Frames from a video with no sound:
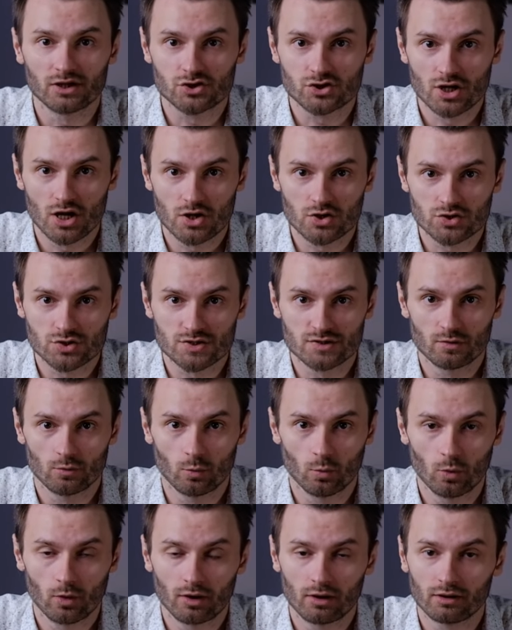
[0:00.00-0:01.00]
changes the
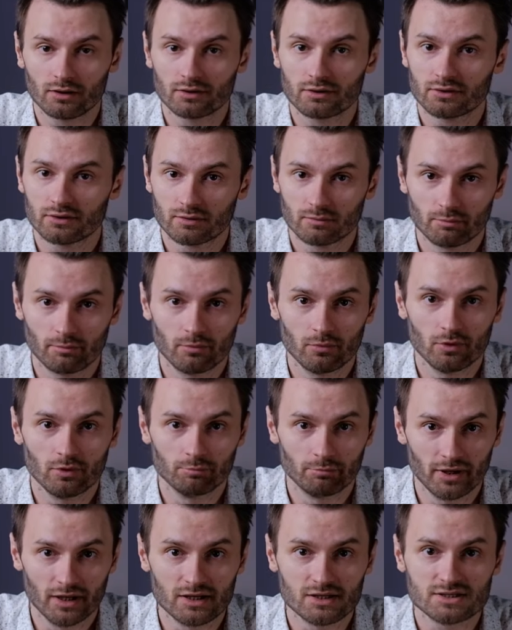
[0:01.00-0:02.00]
world
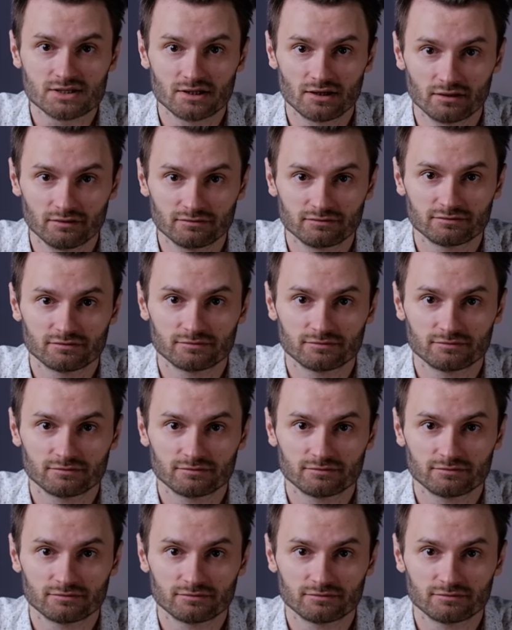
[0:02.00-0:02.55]
by itself.